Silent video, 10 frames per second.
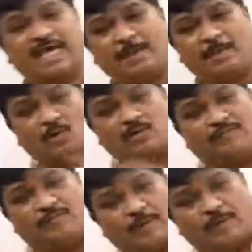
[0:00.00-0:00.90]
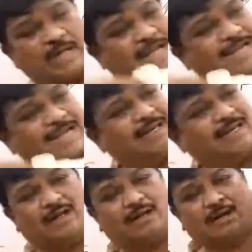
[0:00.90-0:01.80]
amount of power again
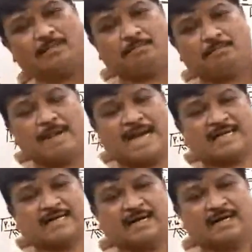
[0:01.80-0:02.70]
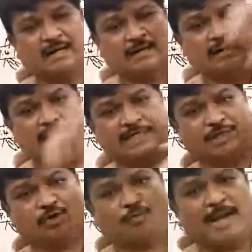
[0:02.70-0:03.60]
back,
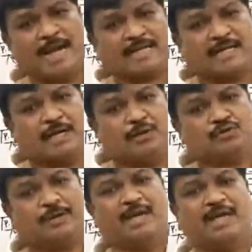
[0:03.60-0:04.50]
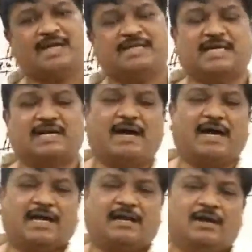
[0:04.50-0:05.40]
retrieve back into the main
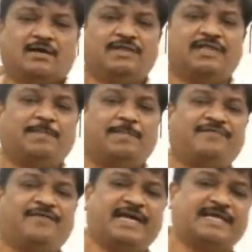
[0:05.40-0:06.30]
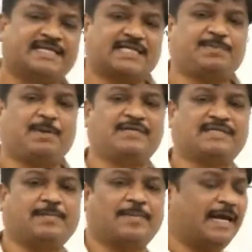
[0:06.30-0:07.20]
reservoir with the help of a excess power supply.